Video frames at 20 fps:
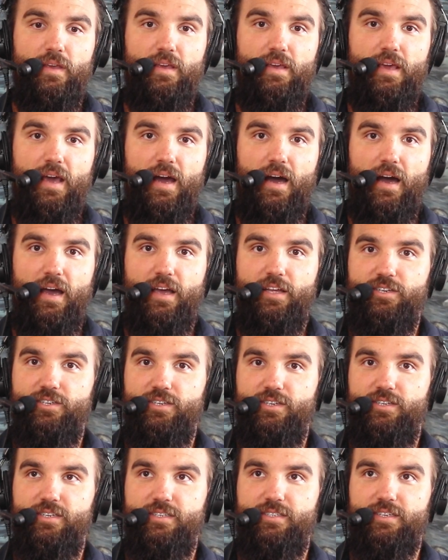Yeah,
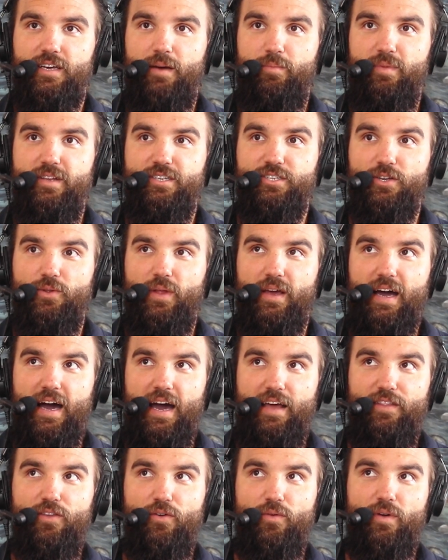he's just, I mean, so like
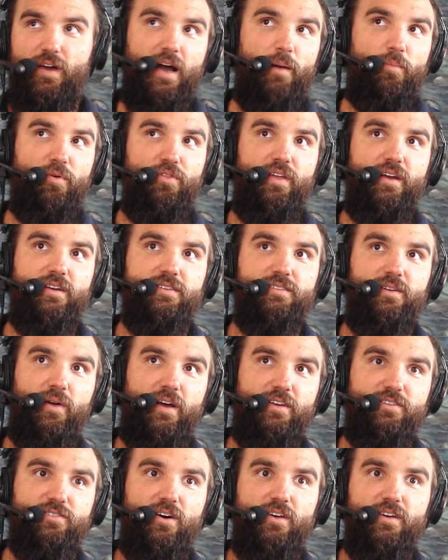I thought a couple things and
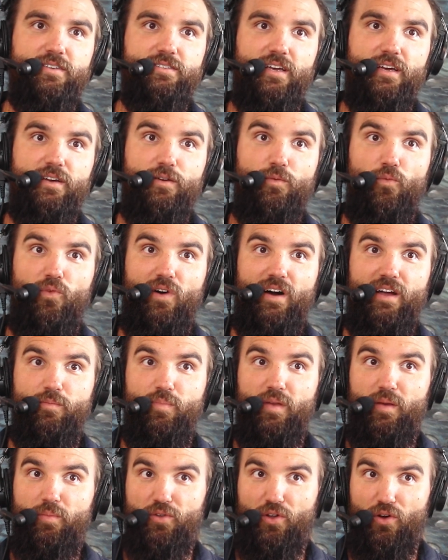I saw this. Like one,
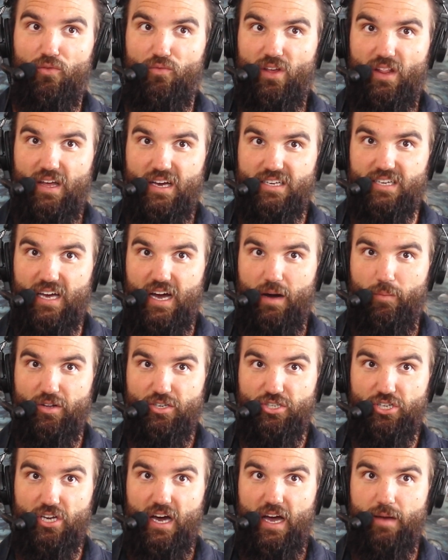people don't realize how
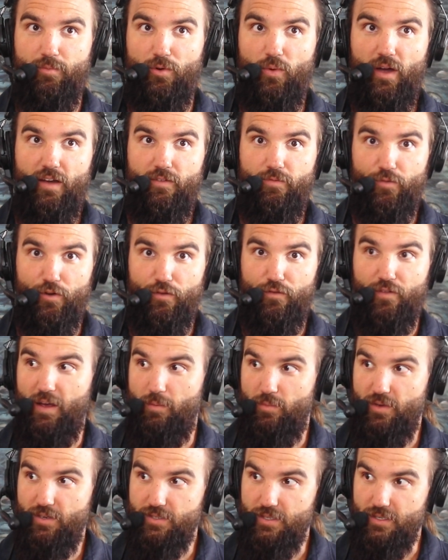much time away from their
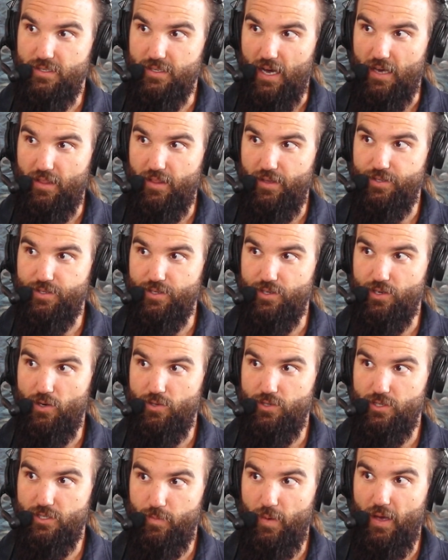families these athletes and
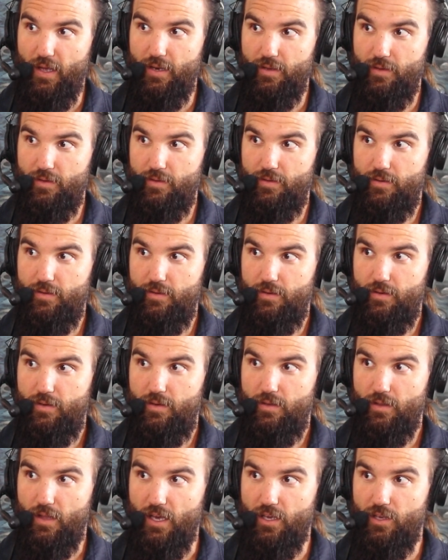coaches spend.
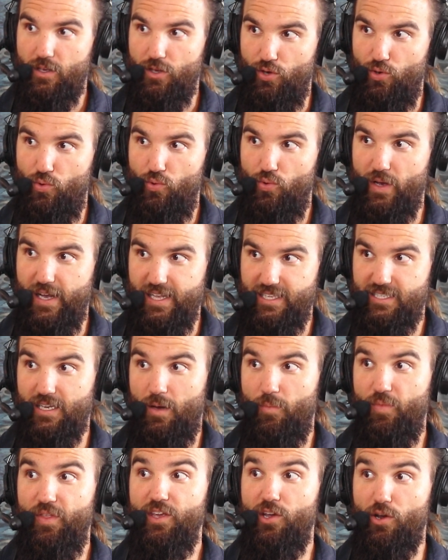Like you, it's
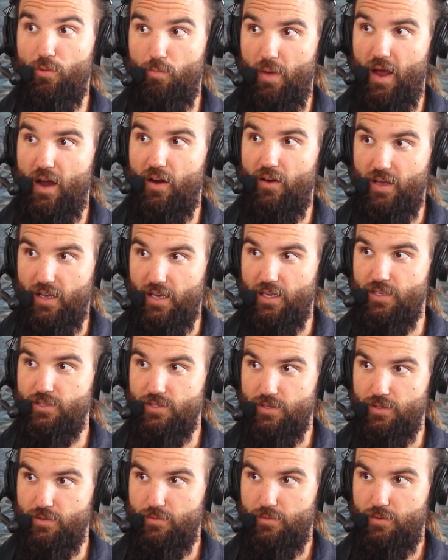something you're marrying
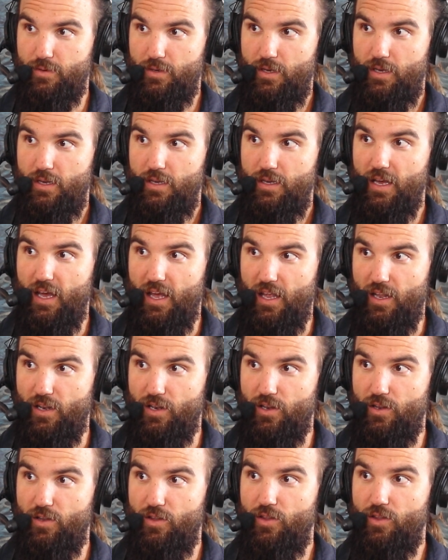into
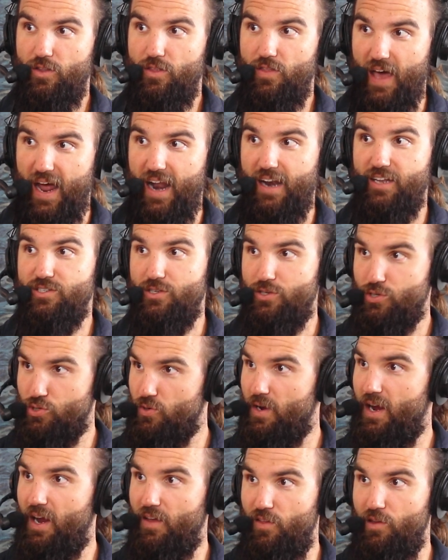and that is a
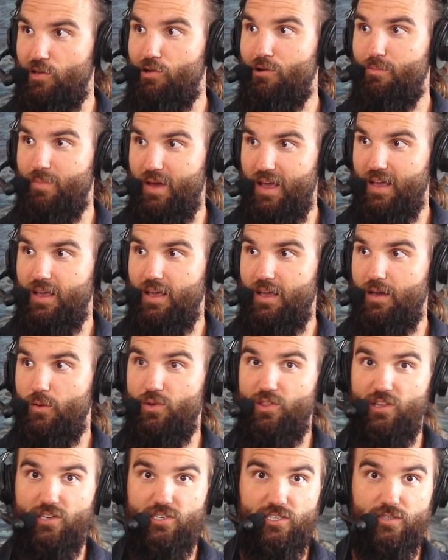trade that you're making
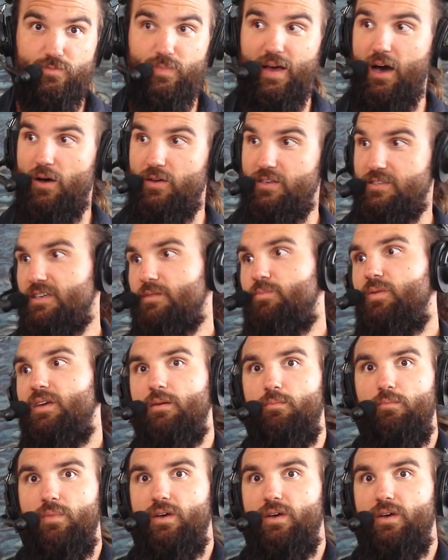with a spouse. It's like being a